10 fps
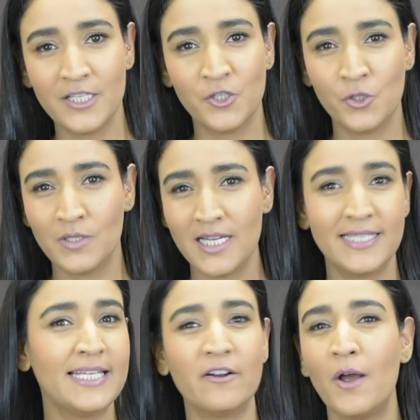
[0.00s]
issues,
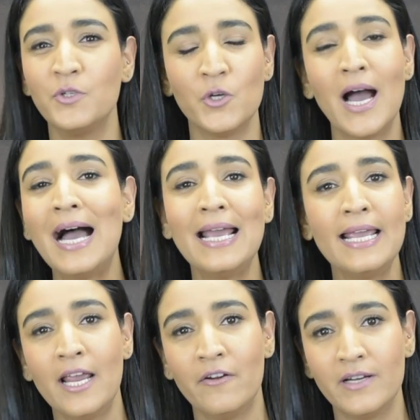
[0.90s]
let's say around your
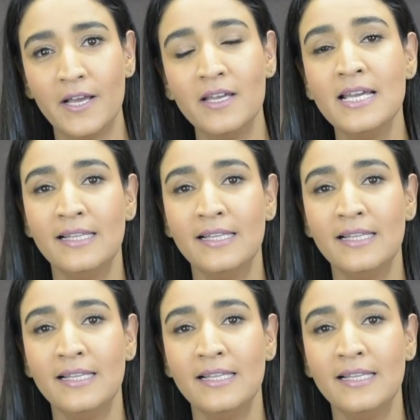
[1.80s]
eye area,